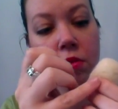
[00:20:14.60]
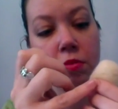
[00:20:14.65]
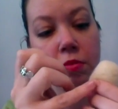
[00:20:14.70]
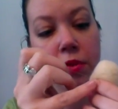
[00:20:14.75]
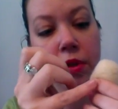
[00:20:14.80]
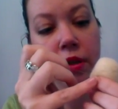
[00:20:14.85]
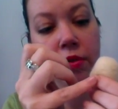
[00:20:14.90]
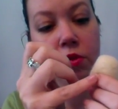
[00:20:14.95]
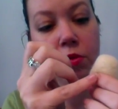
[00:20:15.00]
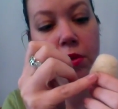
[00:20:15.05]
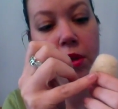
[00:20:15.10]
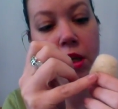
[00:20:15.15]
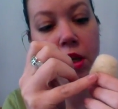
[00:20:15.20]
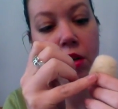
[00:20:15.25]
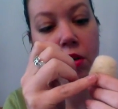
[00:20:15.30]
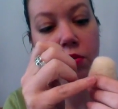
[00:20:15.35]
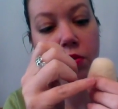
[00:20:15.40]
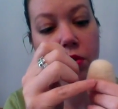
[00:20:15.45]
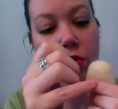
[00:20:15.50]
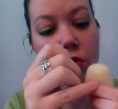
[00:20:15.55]
You have to be
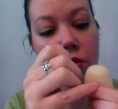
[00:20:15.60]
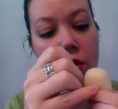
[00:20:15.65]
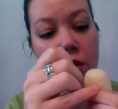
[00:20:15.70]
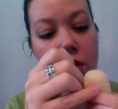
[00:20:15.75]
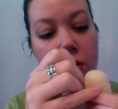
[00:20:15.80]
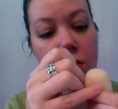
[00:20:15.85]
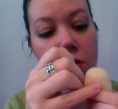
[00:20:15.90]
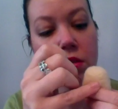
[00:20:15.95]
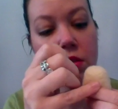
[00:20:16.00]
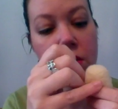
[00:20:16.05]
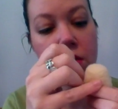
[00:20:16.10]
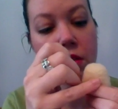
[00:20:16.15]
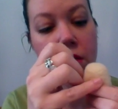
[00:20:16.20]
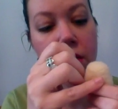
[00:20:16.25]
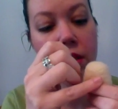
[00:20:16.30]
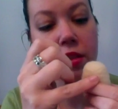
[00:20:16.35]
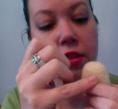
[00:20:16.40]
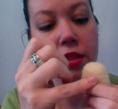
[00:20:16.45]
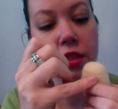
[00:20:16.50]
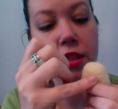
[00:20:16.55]
careful because
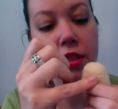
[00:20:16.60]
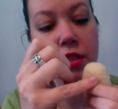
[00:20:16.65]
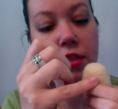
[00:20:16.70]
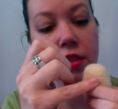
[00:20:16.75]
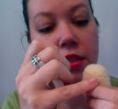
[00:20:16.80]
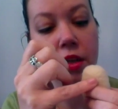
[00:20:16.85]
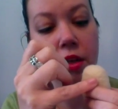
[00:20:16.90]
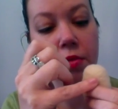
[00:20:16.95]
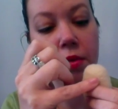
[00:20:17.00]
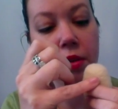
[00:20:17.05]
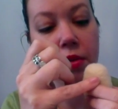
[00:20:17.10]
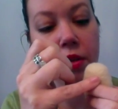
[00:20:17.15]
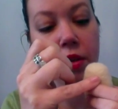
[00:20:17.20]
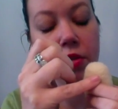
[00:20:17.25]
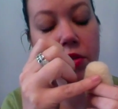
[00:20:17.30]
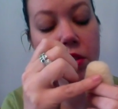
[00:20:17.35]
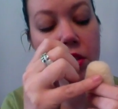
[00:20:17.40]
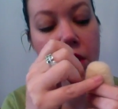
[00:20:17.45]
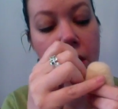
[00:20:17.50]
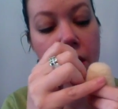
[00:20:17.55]
it's easy to come out the
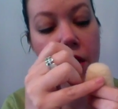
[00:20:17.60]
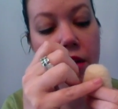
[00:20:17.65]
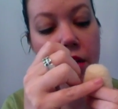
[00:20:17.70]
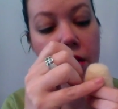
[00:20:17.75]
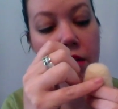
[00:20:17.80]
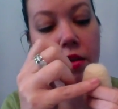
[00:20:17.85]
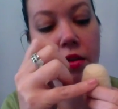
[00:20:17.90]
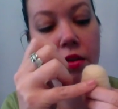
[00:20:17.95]
other side